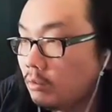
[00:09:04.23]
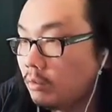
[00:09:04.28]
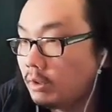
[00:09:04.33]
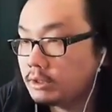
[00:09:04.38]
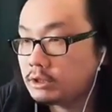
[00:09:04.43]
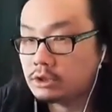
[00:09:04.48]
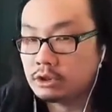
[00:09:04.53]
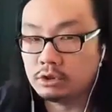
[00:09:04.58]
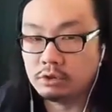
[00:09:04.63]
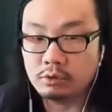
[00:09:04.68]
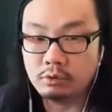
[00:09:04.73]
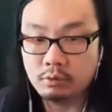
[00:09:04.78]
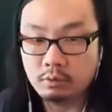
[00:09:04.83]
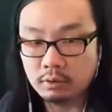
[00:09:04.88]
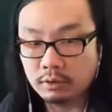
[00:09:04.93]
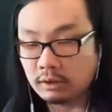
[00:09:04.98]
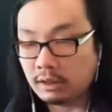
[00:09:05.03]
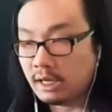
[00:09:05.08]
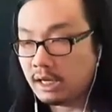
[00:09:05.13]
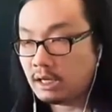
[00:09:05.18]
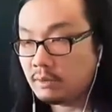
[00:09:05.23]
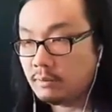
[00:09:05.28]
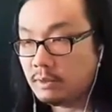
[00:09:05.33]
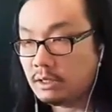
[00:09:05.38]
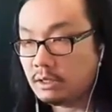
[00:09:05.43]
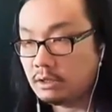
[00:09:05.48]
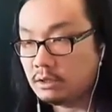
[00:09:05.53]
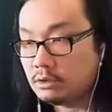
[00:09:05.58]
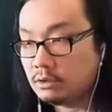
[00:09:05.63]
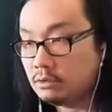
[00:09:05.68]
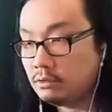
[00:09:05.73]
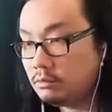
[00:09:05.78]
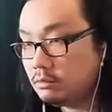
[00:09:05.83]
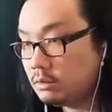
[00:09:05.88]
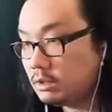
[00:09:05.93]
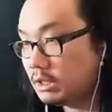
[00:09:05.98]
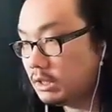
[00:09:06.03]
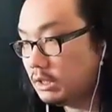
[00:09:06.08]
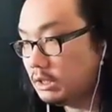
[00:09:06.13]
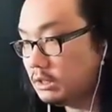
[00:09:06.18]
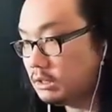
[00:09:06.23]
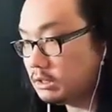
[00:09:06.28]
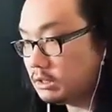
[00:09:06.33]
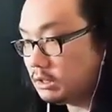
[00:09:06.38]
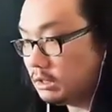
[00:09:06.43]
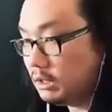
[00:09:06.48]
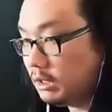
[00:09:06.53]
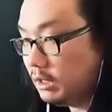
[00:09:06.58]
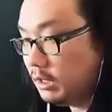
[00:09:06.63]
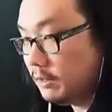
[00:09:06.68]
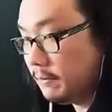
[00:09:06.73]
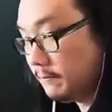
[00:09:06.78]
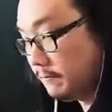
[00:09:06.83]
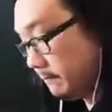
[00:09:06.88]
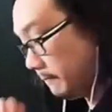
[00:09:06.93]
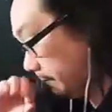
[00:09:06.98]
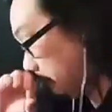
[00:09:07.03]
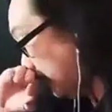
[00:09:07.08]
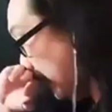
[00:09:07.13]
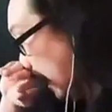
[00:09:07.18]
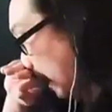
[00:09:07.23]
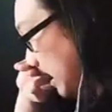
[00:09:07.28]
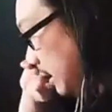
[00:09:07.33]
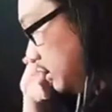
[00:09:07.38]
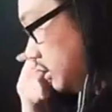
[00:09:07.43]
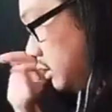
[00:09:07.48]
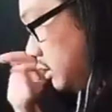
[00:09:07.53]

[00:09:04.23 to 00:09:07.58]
what you would like me to do, because um, I could